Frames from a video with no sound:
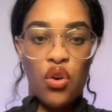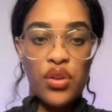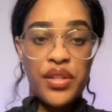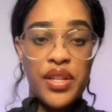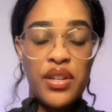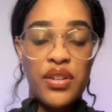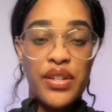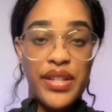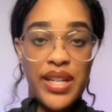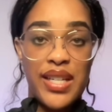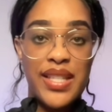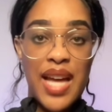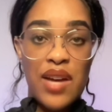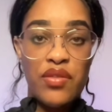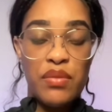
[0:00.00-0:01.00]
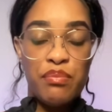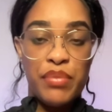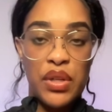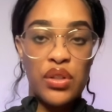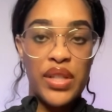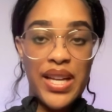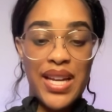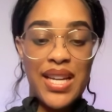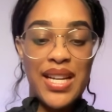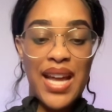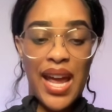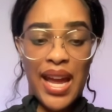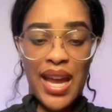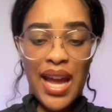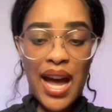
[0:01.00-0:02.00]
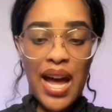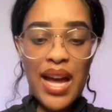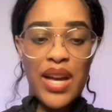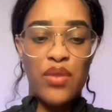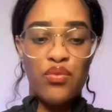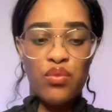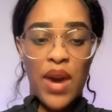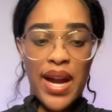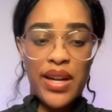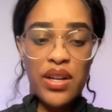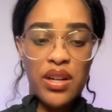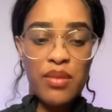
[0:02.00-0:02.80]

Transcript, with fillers: Hostinger does have a built-in A I writer,